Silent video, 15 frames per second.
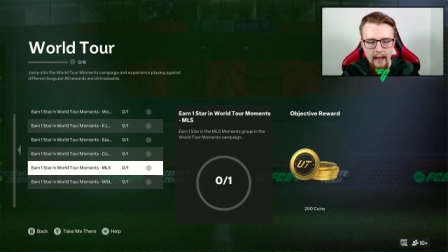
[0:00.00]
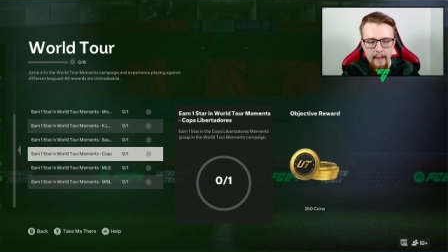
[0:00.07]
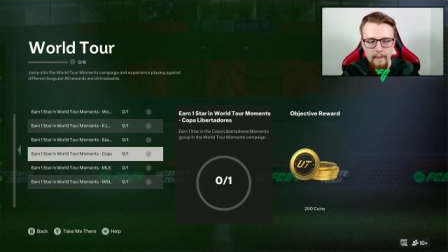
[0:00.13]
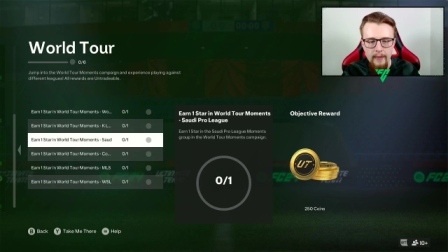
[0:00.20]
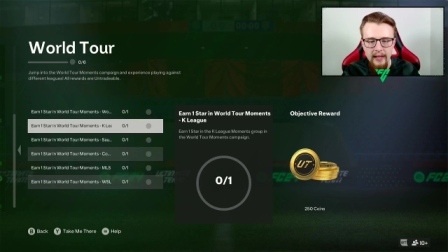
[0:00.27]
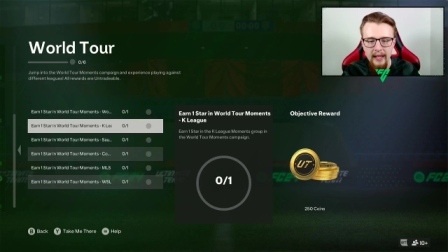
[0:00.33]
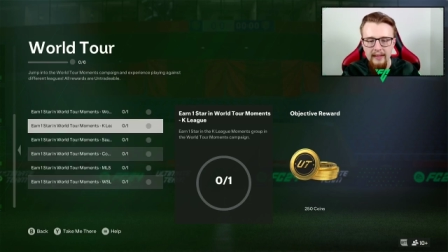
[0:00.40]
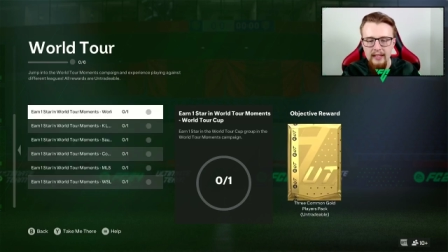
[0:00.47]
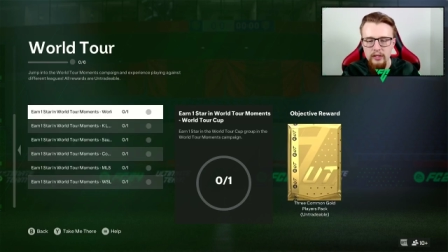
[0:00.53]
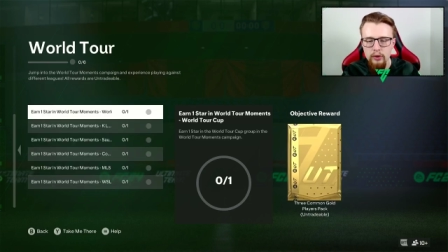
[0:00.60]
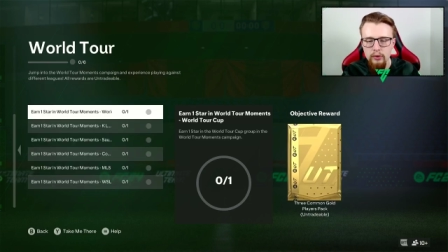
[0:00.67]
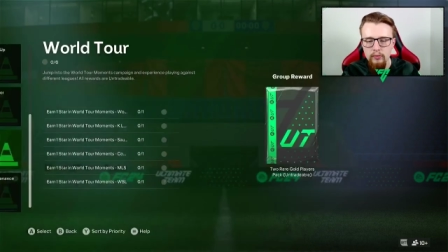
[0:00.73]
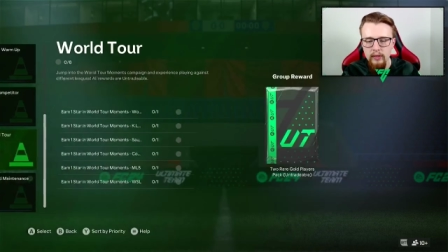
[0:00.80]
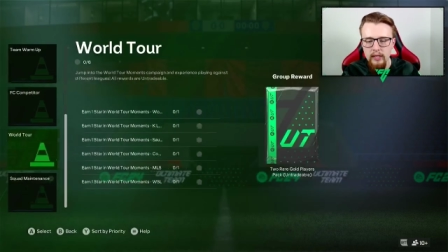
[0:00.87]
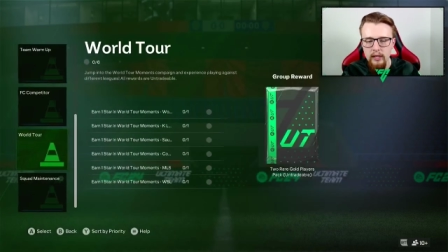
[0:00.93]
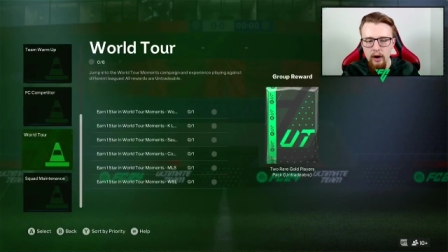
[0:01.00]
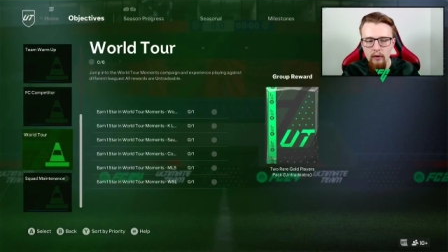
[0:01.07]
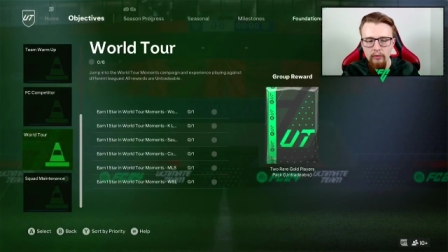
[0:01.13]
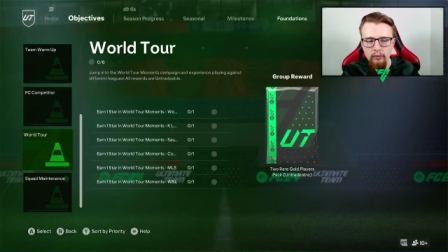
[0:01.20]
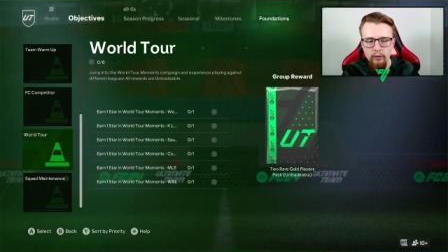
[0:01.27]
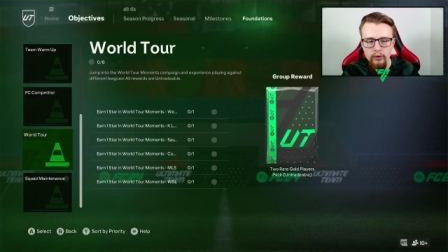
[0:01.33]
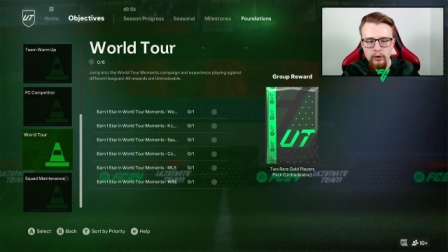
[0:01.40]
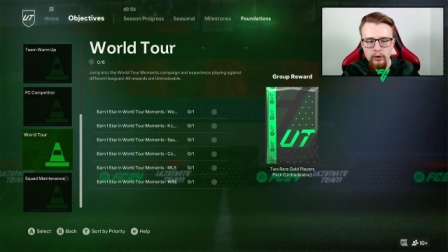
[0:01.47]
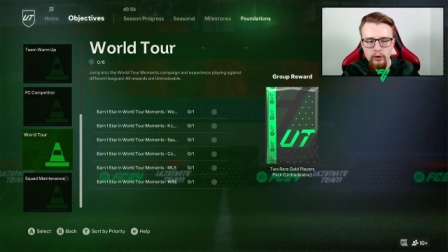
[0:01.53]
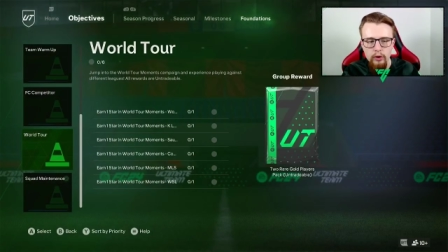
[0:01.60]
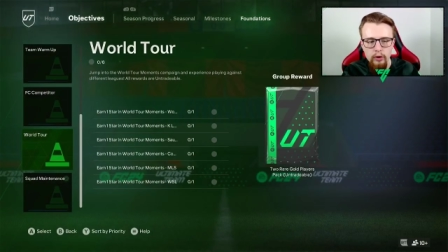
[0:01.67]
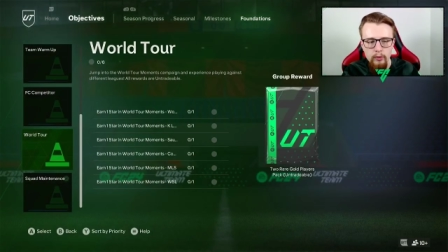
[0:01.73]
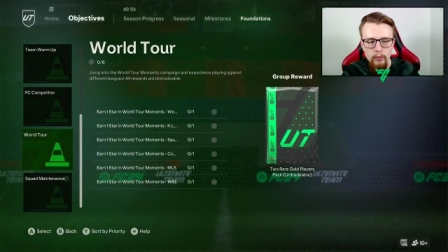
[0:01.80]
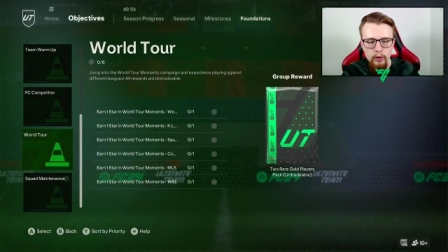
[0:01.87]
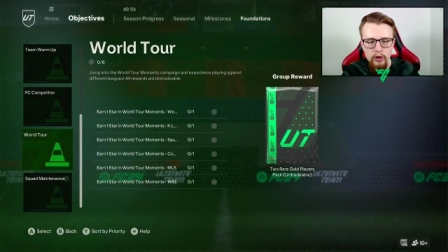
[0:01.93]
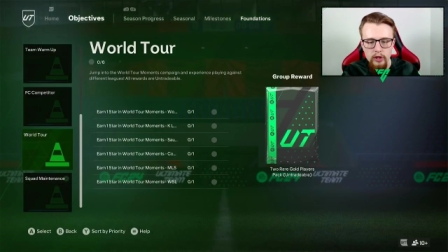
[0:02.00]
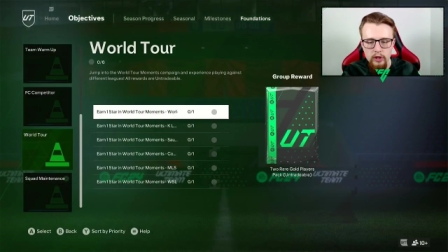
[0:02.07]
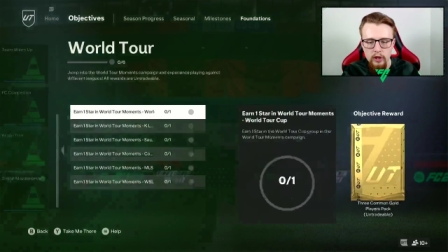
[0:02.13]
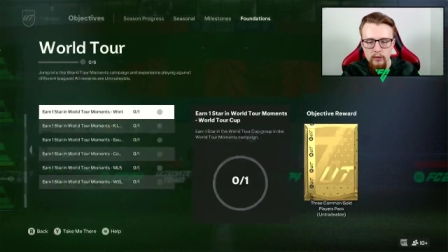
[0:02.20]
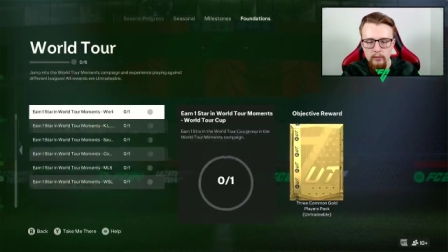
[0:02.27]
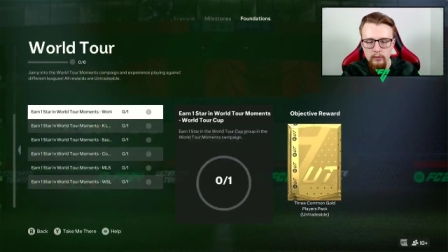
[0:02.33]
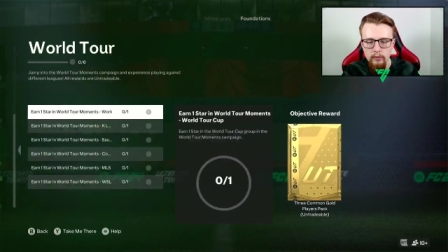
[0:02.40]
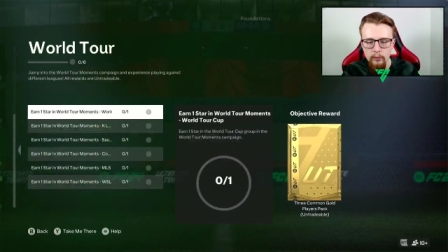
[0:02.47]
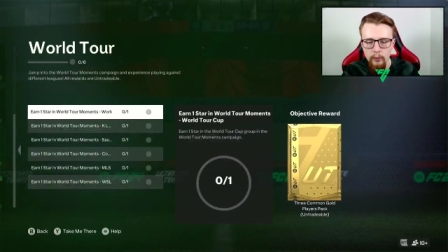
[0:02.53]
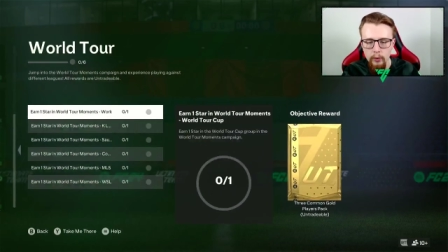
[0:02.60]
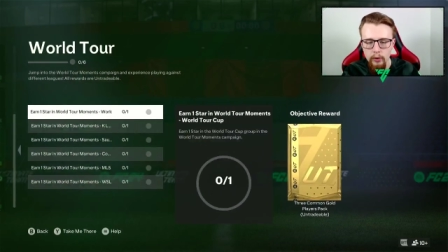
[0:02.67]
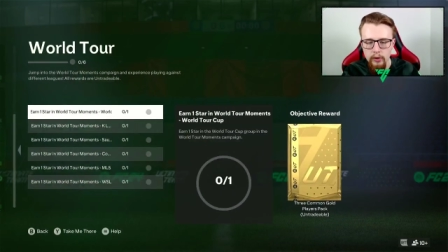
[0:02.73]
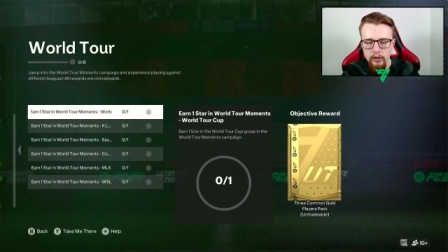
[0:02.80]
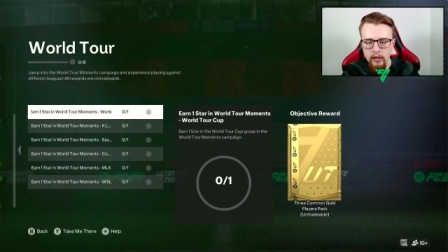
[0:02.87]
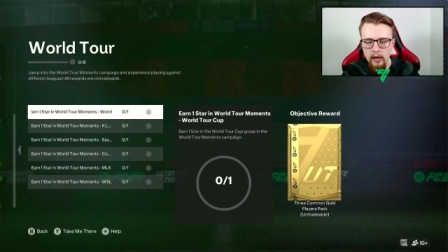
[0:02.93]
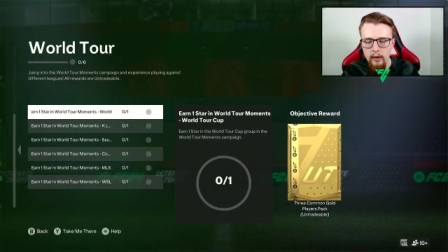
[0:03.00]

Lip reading: Again, this doesn't really offer us too much in terms of rewards.